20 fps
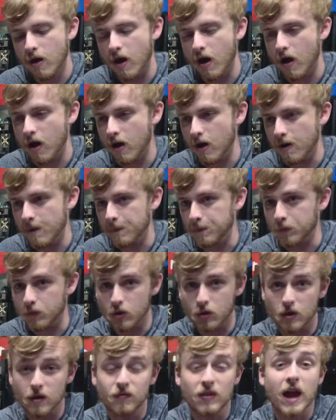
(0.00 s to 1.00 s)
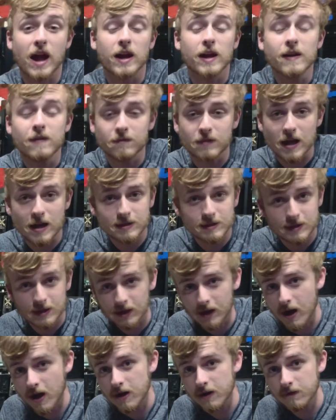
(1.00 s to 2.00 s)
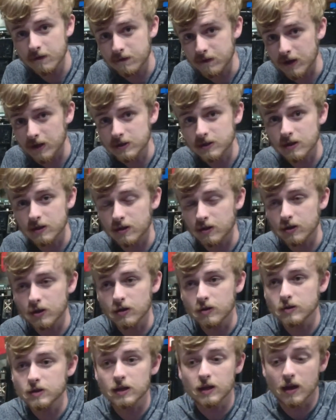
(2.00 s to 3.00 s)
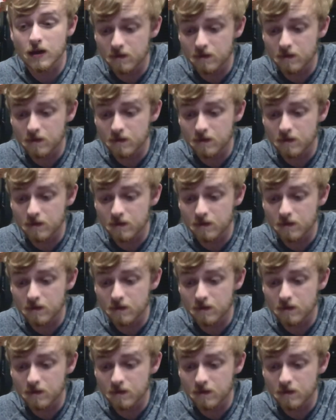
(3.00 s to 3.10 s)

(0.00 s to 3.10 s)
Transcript: um, if that if that's the kind of fix that they're using,